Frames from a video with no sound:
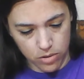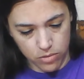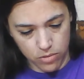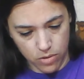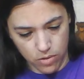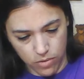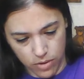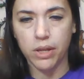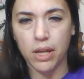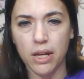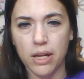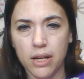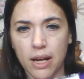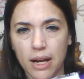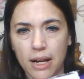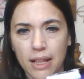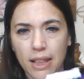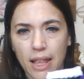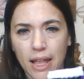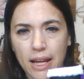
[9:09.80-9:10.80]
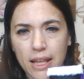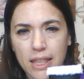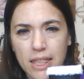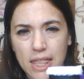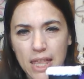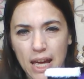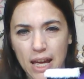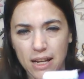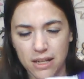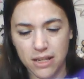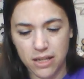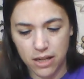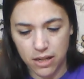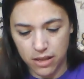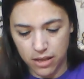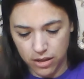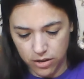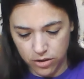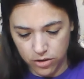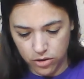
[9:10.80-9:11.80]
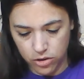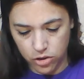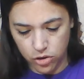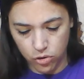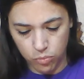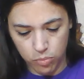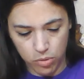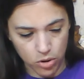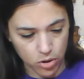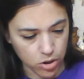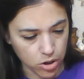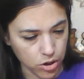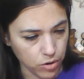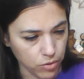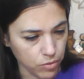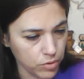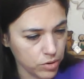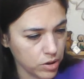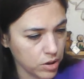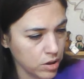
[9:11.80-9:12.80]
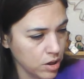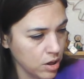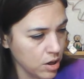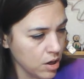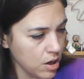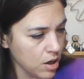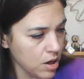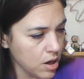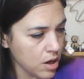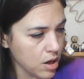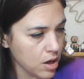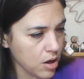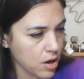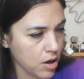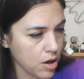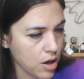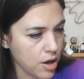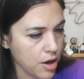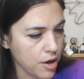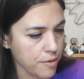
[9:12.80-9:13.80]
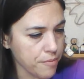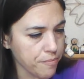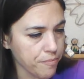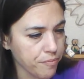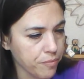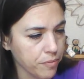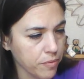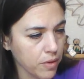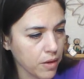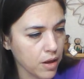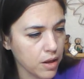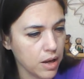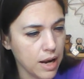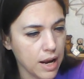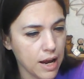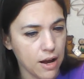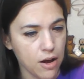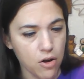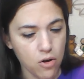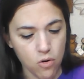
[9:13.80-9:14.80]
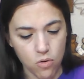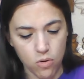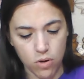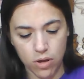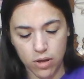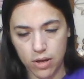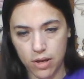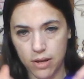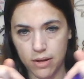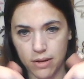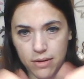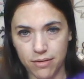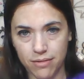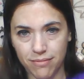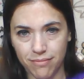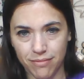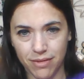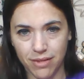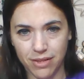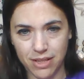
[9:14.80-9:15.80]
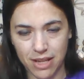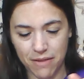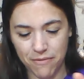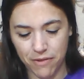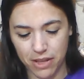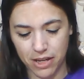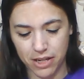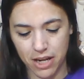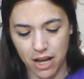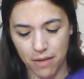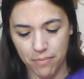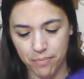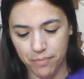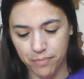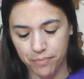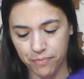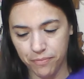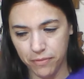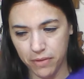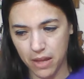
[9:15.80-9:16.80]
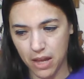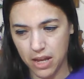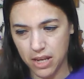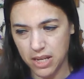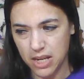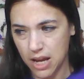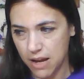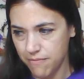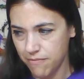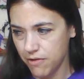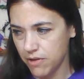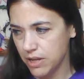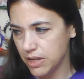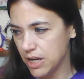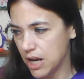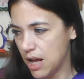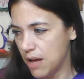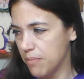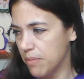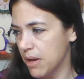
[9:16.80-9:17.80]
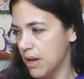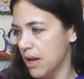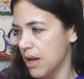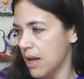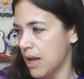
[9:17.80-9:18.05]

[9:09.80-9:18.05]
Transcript: So well done. I like that. That's super cute. Um, Now time for the top. Time for the top.